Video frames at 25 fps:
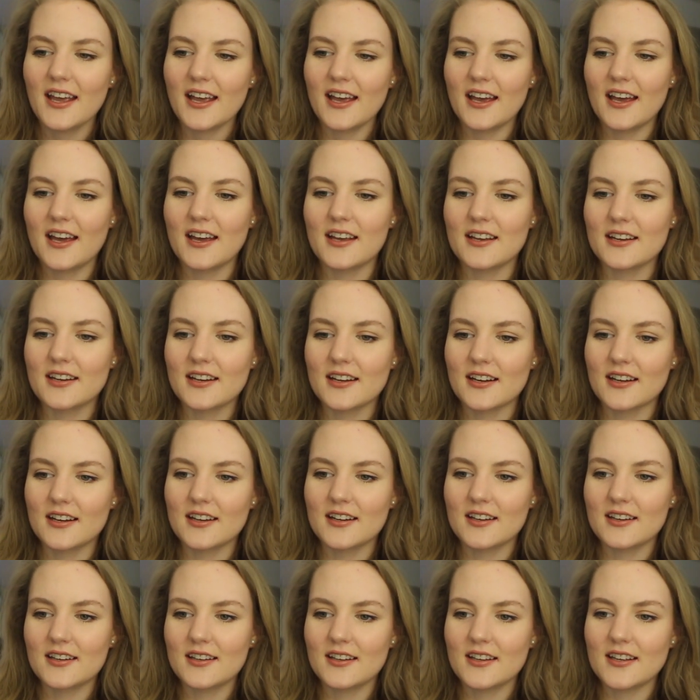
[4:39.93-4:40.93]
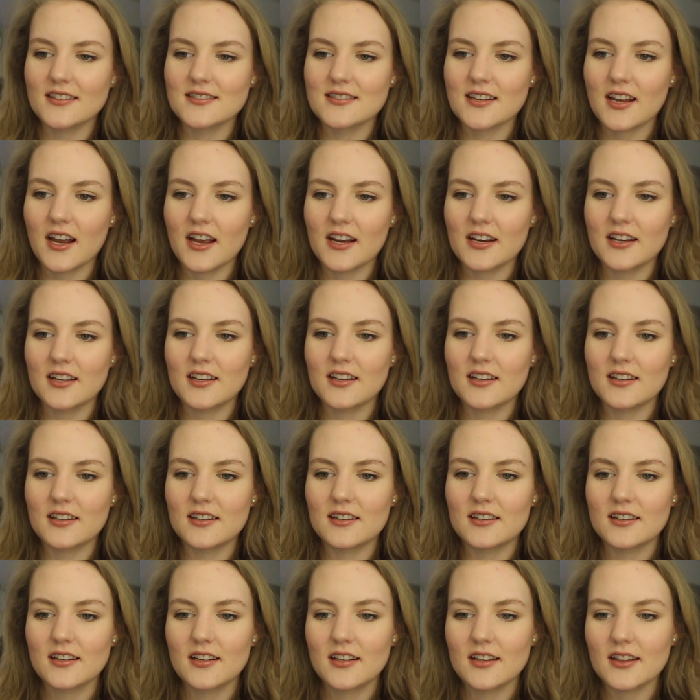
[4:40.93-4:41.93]
and it's kind
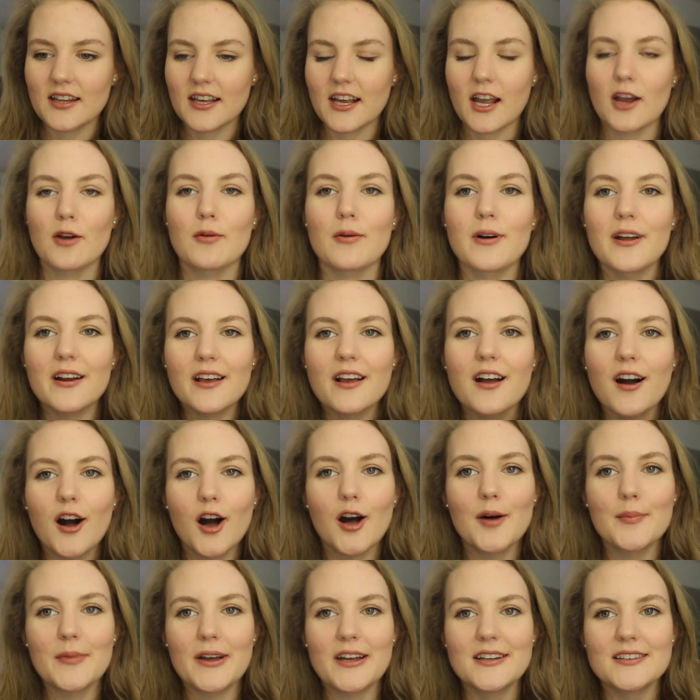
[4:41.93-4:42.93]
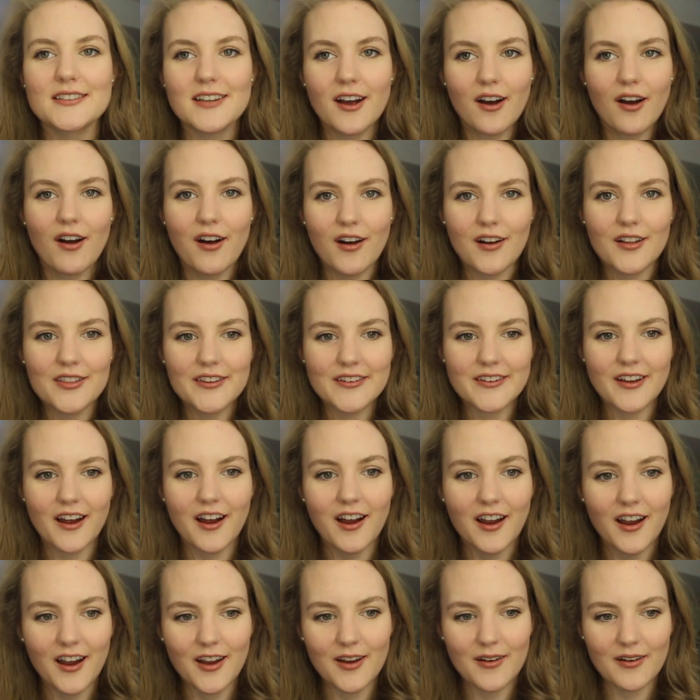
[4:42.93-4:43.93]
of like, I want to comment all the
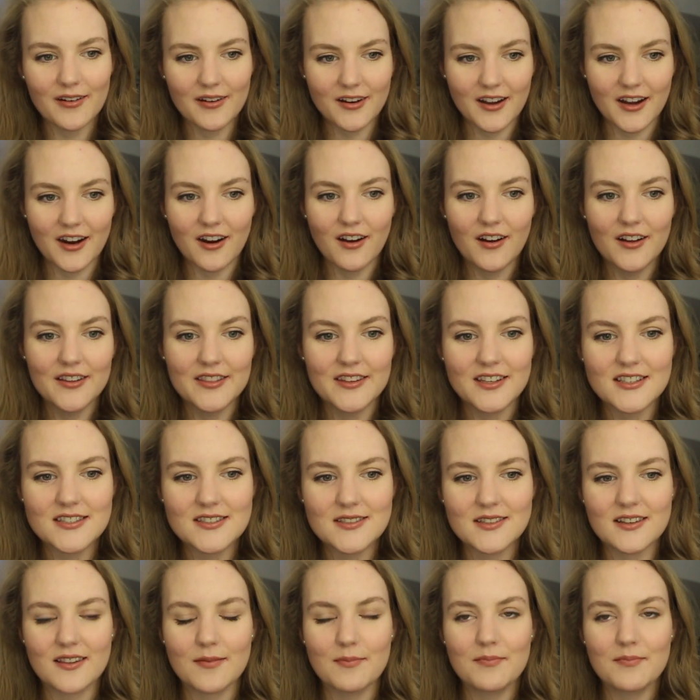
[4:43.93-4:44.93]
time, or like on these